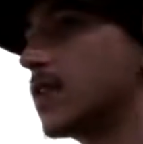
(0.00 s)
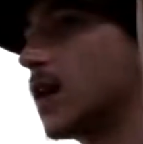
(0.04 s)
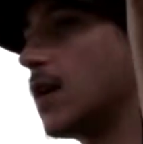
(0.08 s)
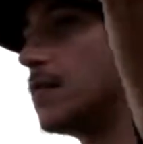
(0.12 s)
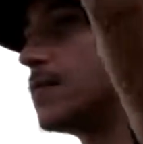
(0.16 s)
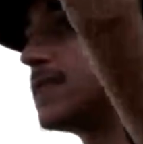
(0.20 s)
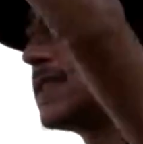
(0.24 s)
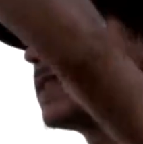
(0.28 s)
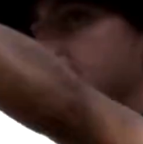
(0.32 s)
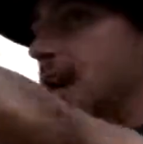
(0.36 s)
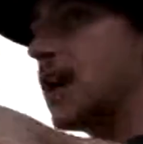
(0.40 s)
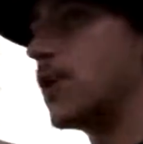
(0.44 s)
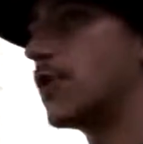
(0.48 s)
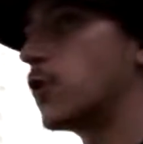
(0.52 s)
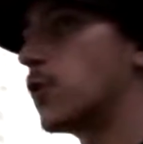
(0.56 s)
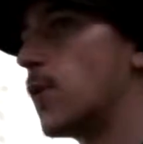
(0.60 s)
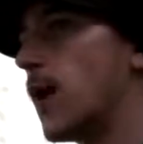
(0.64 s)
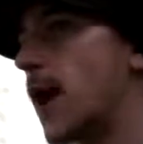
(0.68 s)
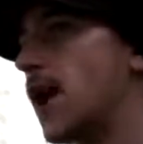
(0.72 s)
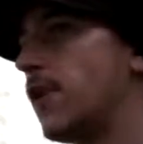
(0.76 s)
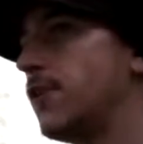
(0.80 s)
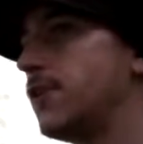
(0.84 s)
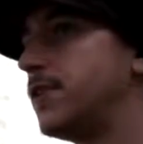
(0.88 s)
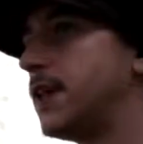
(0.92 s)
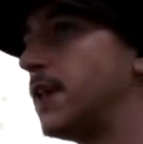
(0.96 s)
comes down
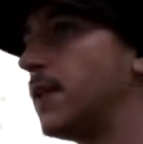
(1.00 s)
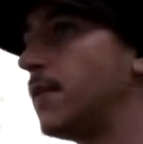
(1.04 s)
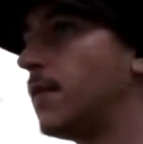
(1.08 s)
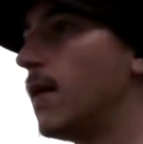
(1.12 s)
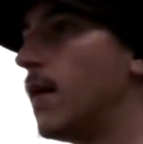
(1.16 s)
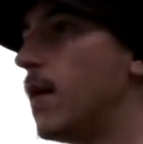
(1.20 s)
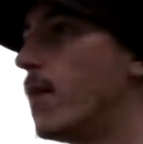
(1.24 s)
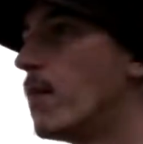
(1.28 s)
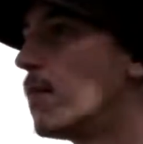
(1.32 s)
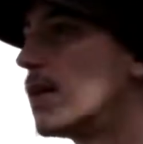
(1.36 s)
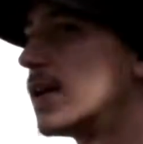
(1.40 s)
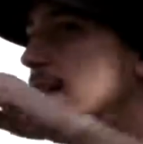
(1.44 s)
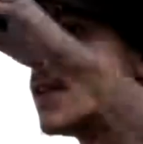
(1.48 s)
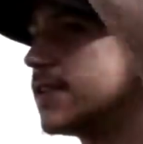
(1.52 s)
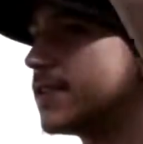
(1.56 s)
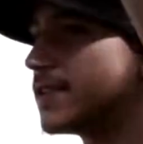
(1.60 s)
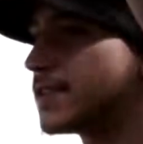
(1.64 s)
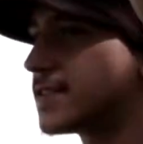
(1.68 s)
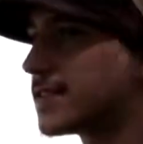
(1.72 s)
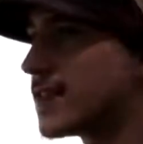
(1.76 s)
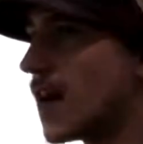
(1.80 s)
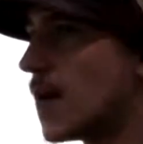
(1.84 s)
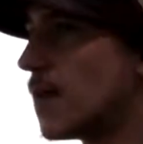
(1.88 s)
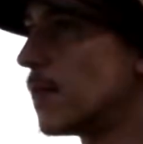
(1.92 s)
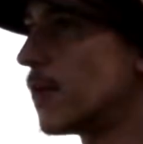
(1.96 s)
around it, but in the
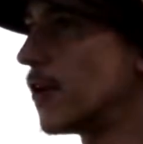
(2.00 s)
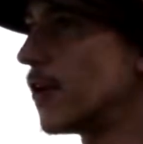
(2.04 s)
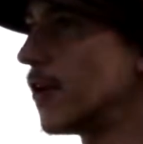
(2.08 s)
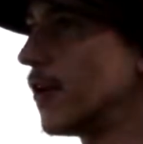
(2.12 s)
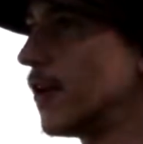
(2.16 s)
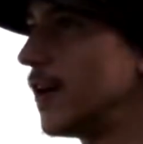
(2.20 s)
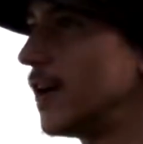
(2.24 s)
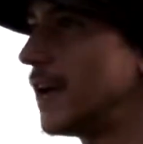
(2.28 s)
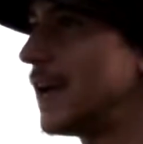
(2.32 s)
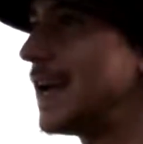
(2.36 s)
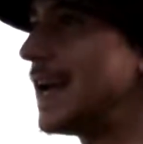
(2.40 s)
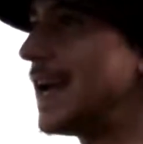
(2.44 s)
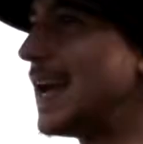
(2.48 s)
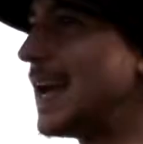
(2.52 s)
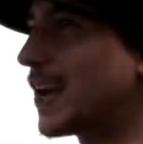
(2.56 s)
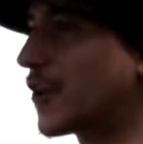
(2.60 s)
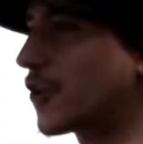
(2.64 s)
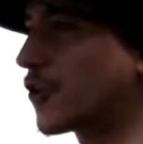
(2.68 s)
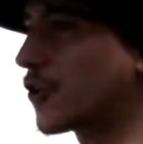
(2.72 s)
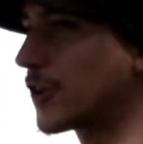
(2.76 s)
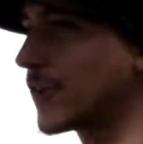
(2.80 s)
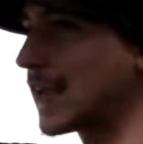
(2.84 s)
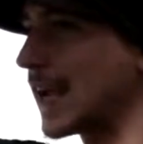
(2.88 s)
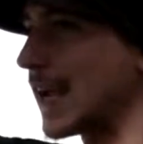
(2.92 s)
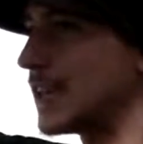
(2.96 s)
summer, it
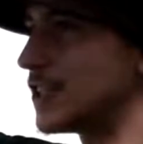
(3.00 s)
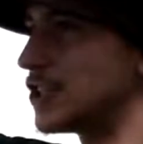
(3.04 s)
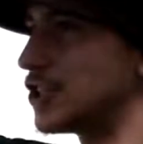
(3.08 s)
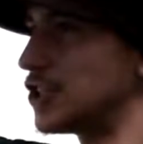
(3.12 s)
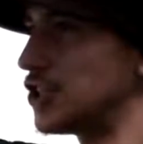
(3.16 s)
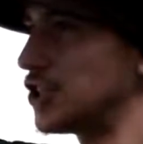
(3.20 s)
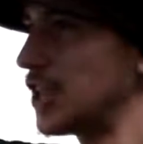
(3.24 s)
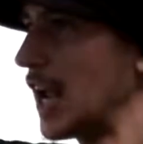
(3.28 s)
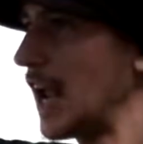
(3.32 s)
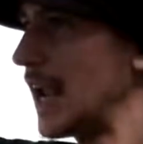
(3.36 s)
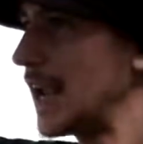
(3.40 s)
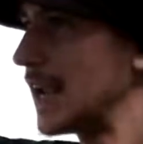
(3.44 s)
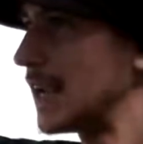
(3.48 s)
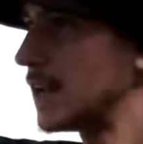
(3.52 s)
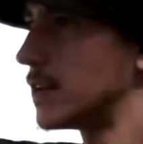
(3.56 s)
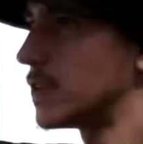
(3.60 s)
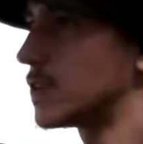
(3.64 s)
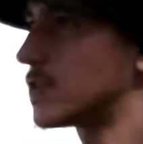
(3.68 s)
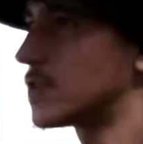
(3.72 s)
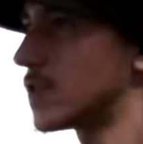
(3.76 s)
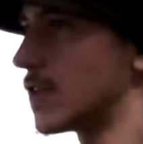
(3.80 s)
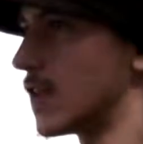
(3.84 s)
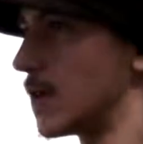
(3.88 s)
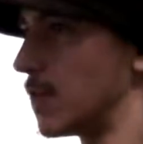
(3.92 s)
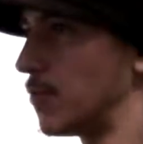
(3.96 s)
creates shade
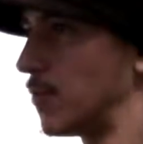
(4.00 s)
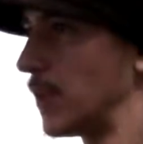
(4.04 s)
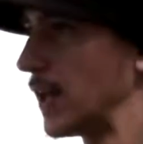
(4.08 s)
so that